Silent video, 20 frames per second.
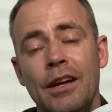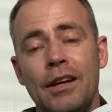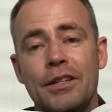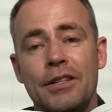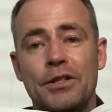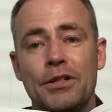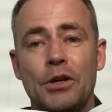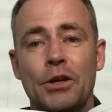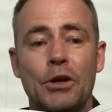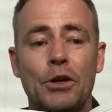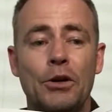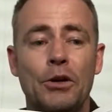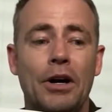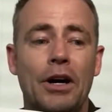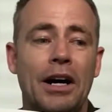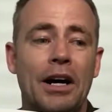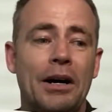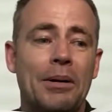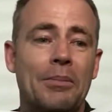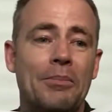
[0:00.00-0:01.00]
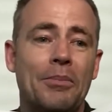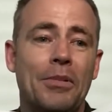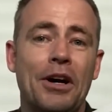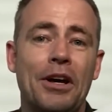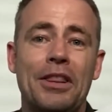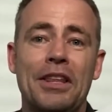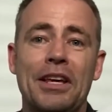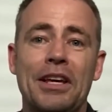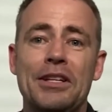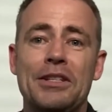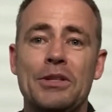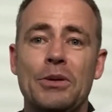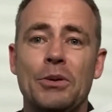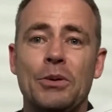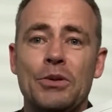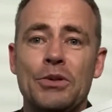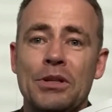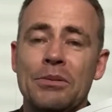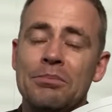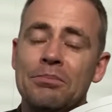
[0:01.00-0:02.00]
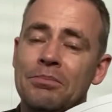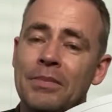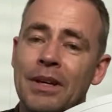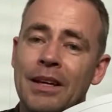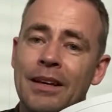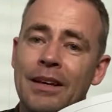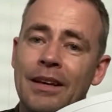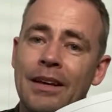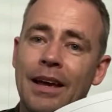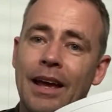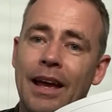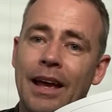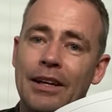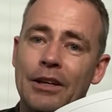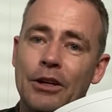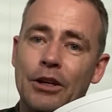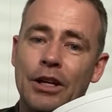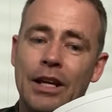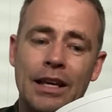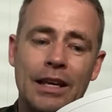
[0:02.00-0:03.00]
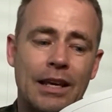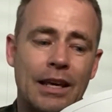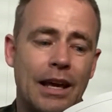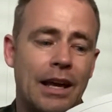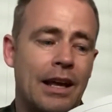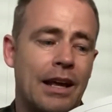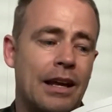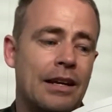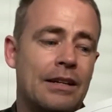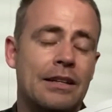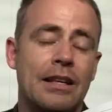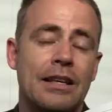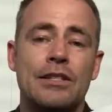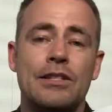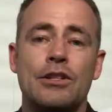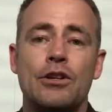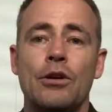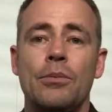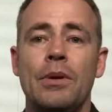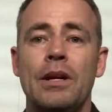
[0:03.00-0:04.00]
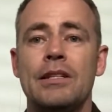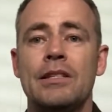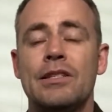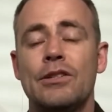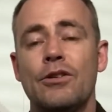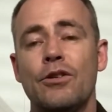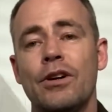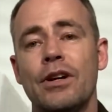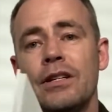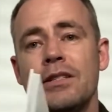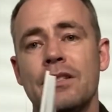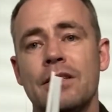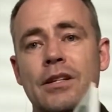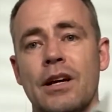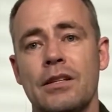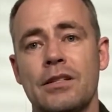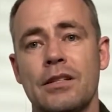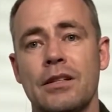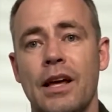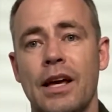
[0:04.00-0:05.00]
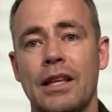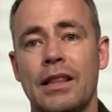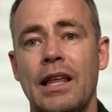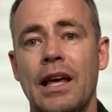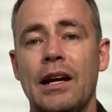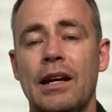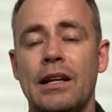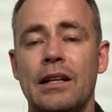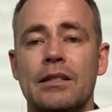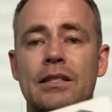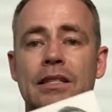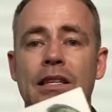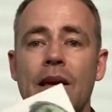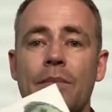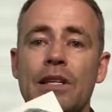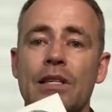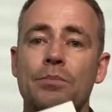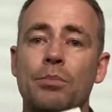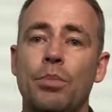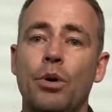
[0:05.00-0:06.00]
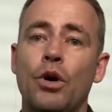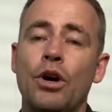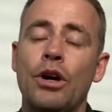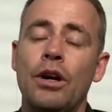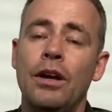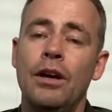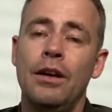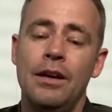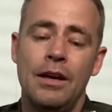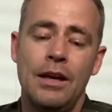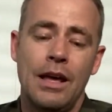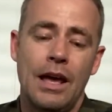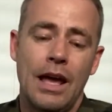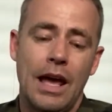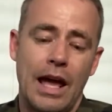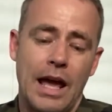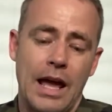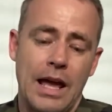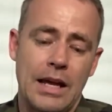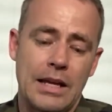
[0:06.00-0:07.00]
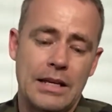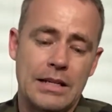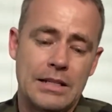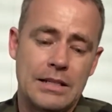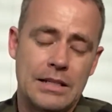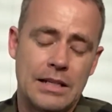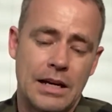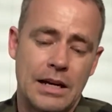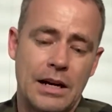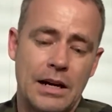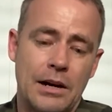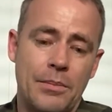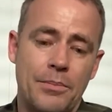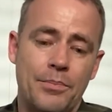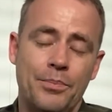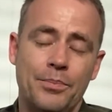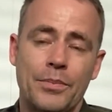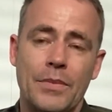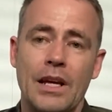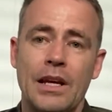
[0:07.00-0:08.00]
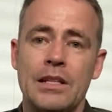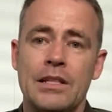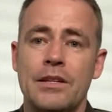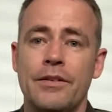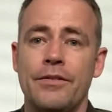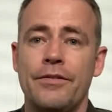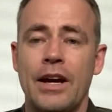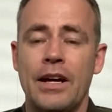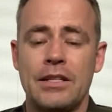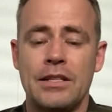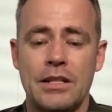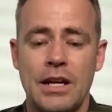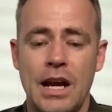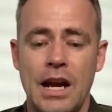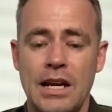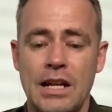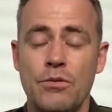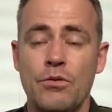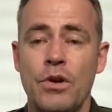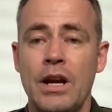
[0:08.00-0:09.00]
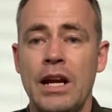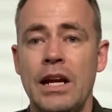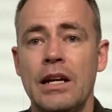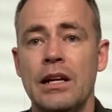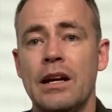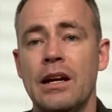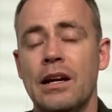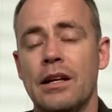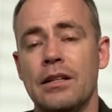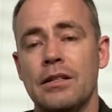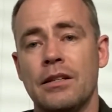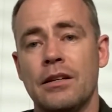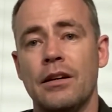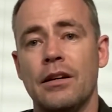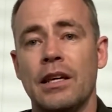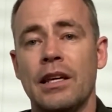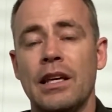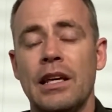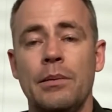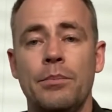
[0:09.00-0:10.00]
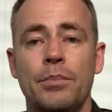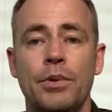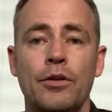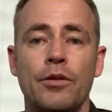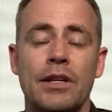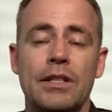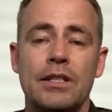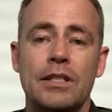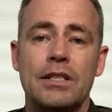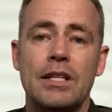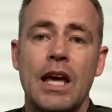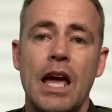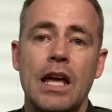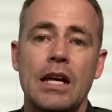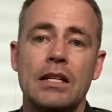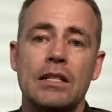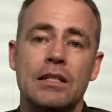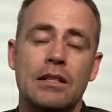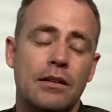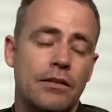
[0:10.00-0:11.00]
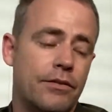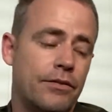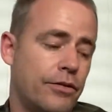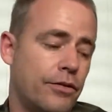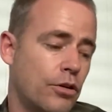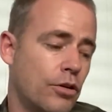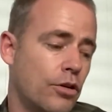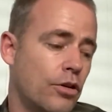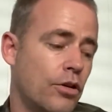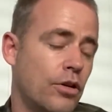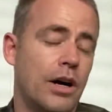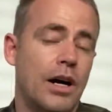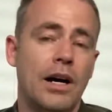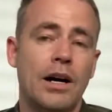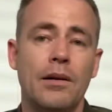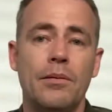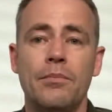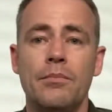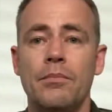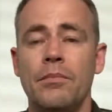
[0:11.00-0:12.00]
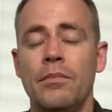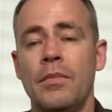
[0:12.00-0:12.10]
So I think it's awesome and unique. And there's so many stories just like that in Sami's book. And it's a fascinating read, and it's going to keep you entertained for